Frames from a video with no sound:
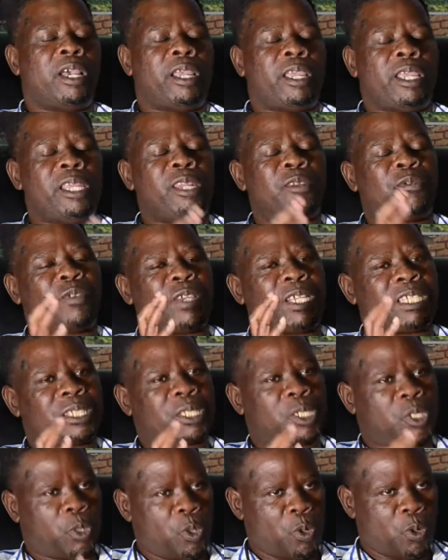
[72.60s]
In phase
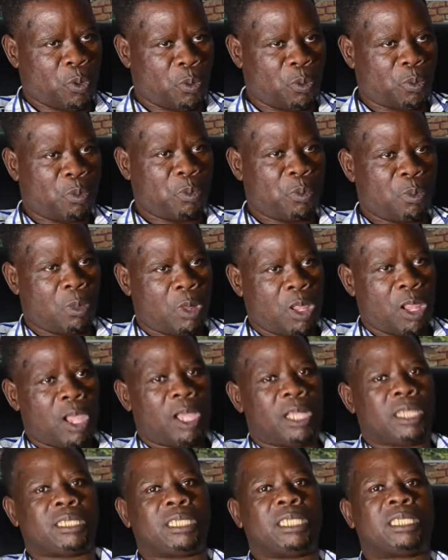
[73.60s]
2,
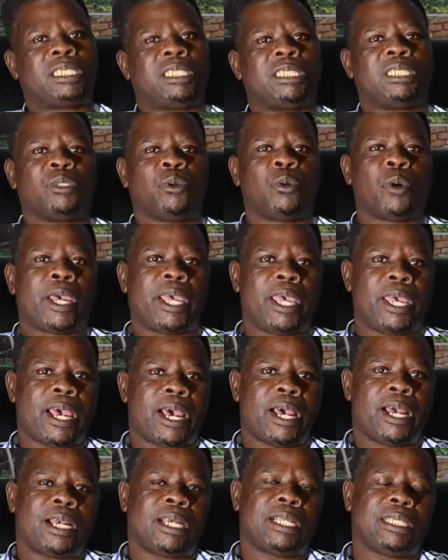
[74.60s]
this is
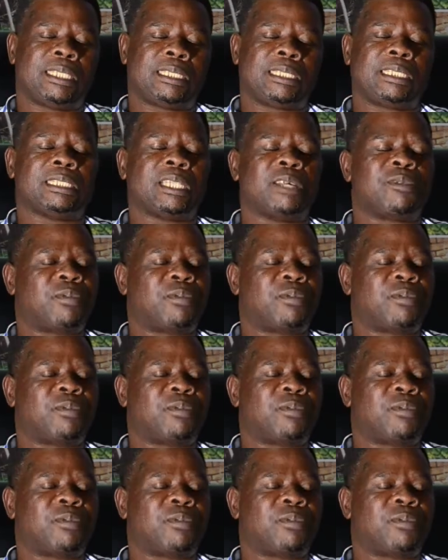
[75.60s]
the